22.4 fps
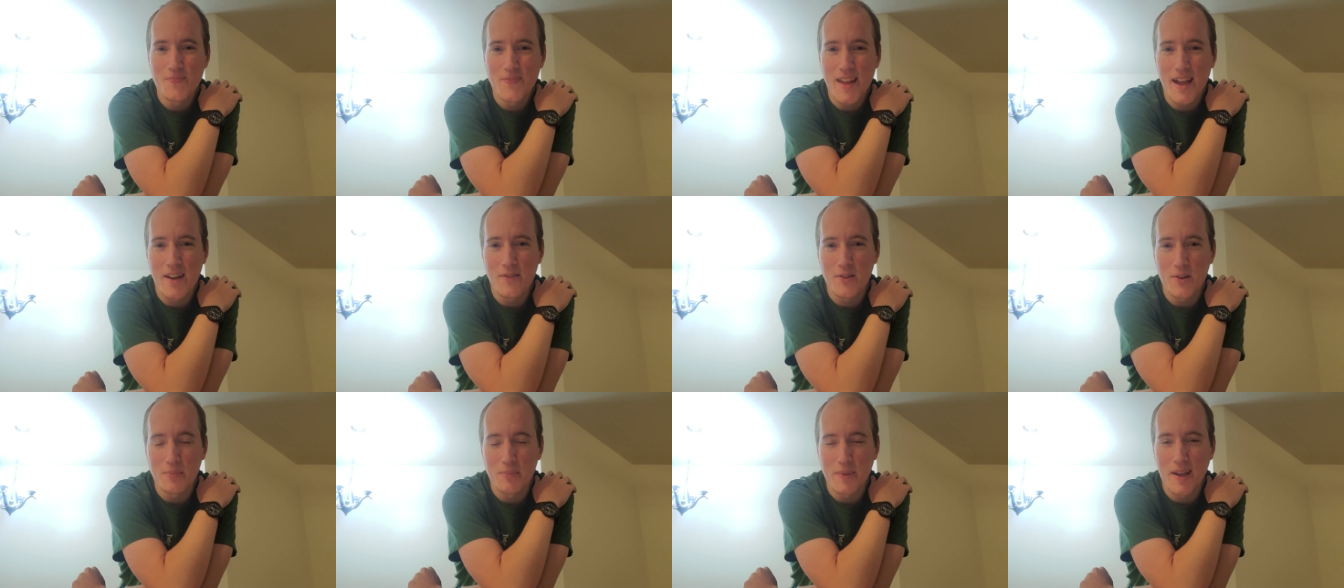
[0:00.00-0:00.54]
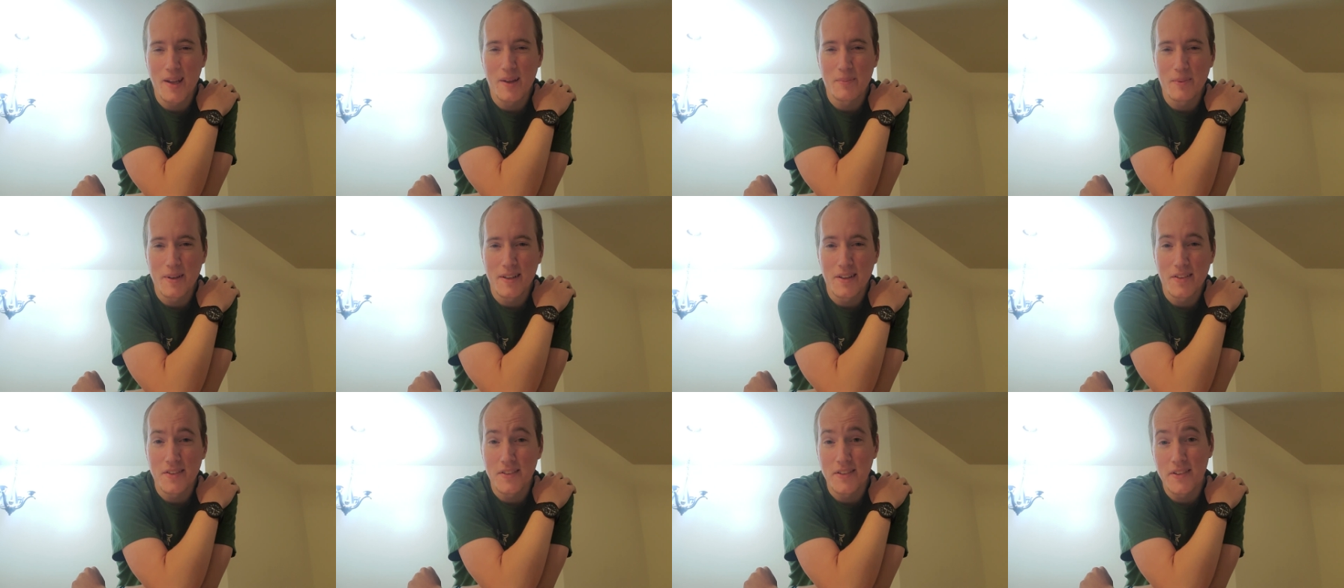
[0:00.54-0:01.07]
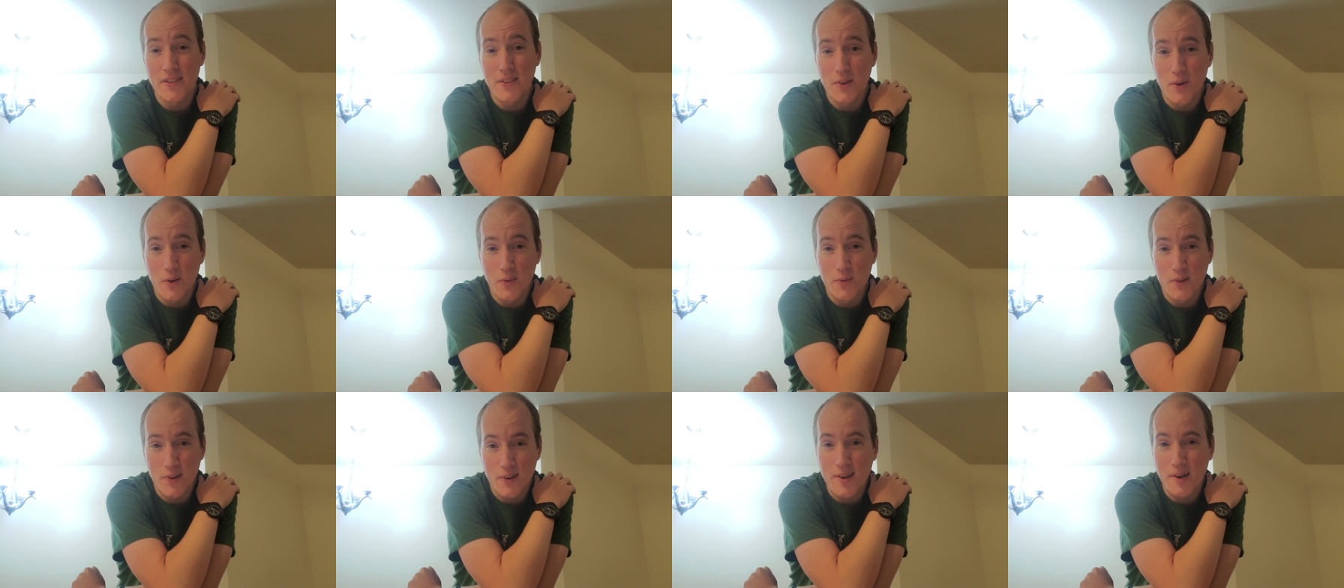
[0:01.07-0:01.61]
have you make me the CEO
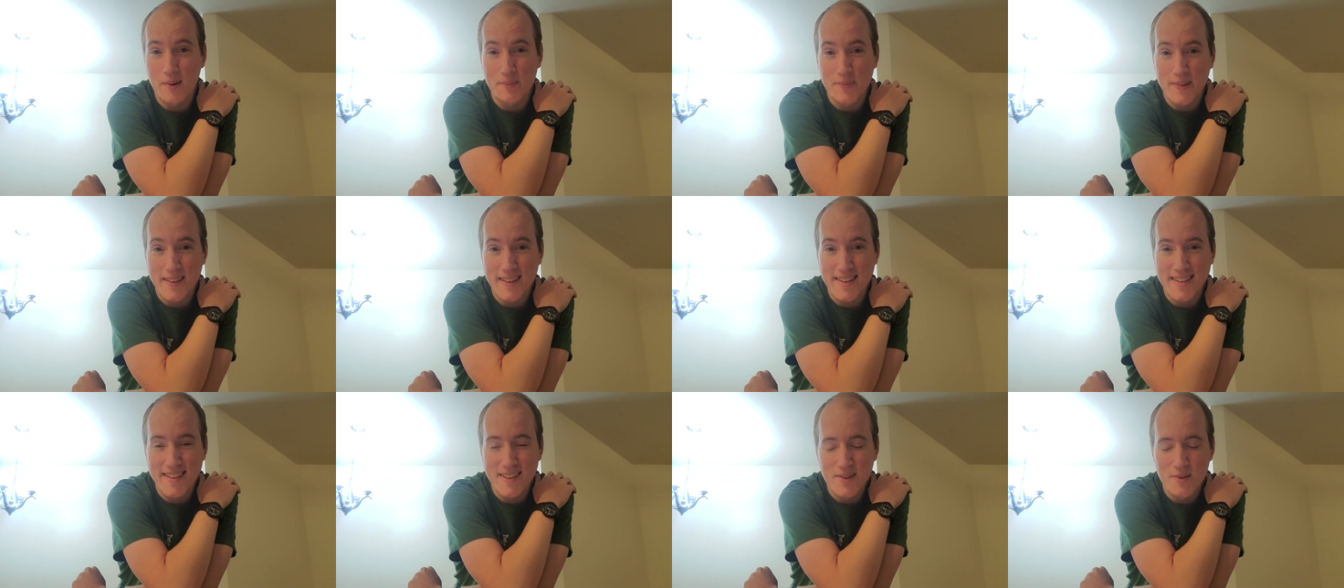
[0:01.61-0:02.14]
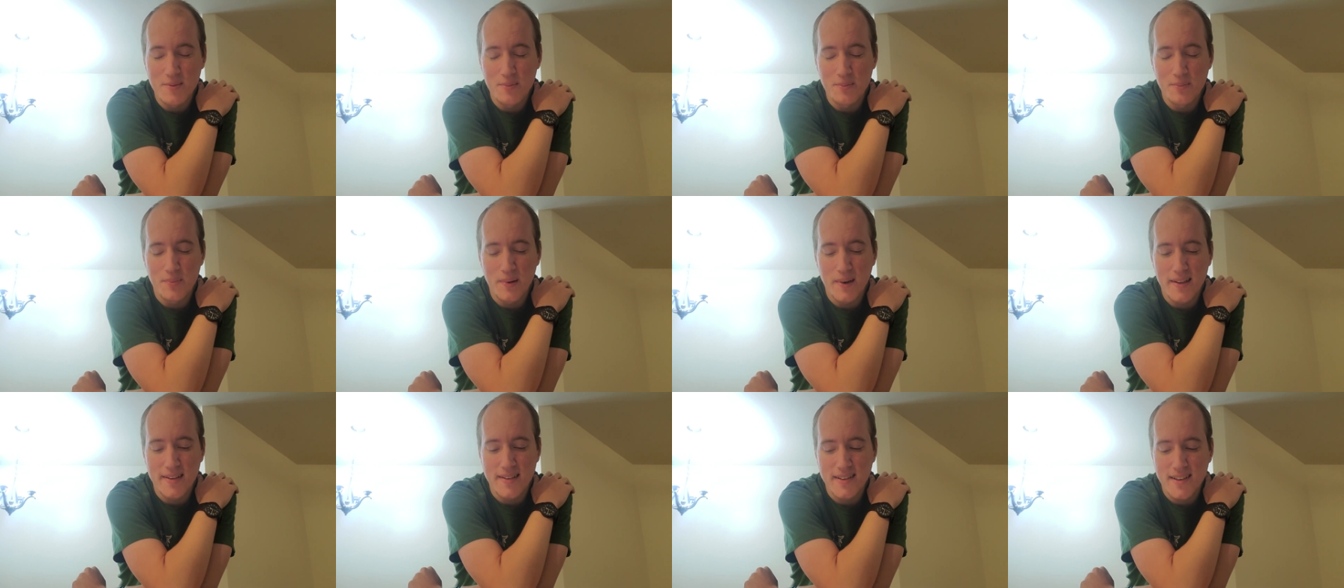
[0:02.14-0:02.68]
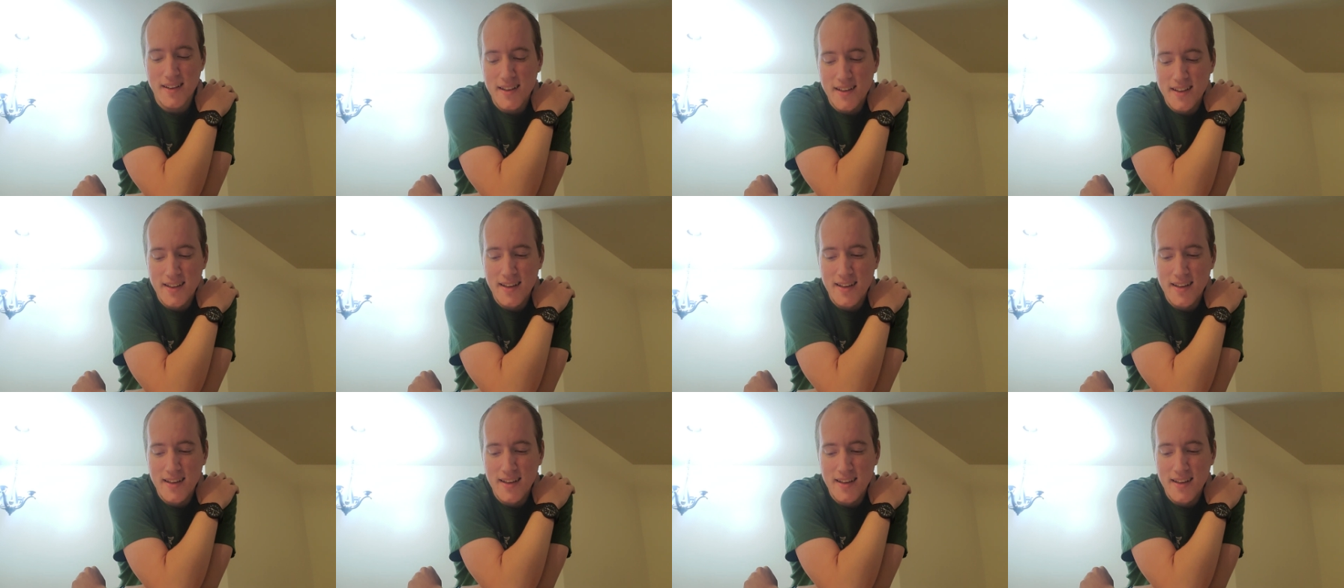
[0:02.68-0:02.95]
of your company, but